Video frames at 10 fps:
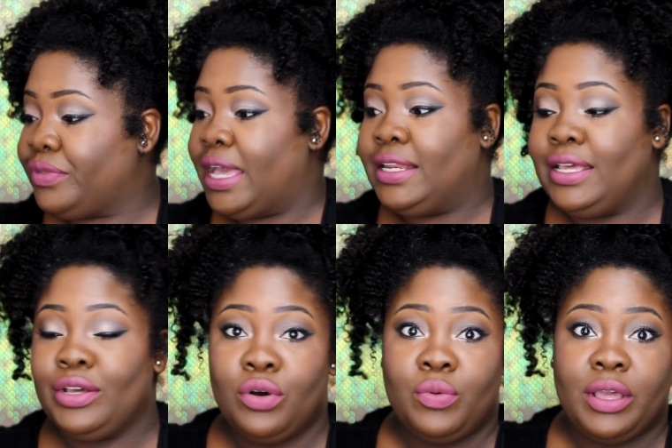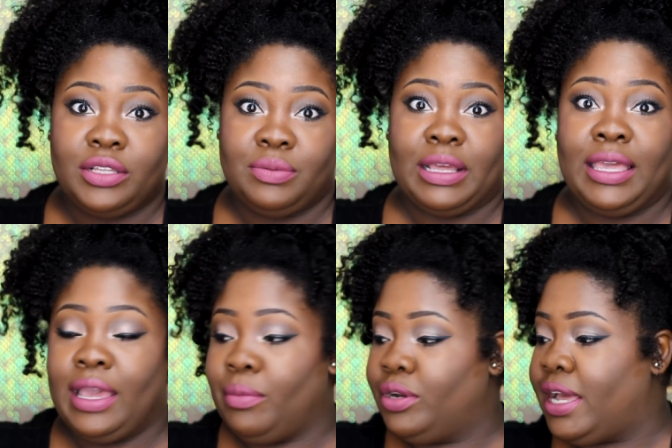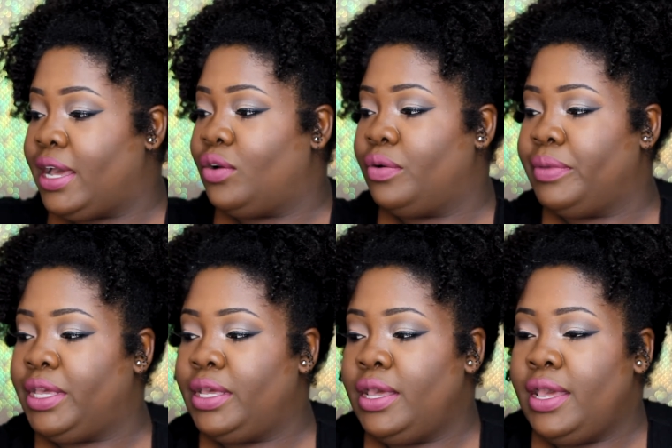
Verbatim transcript: i did go away because my camera died on me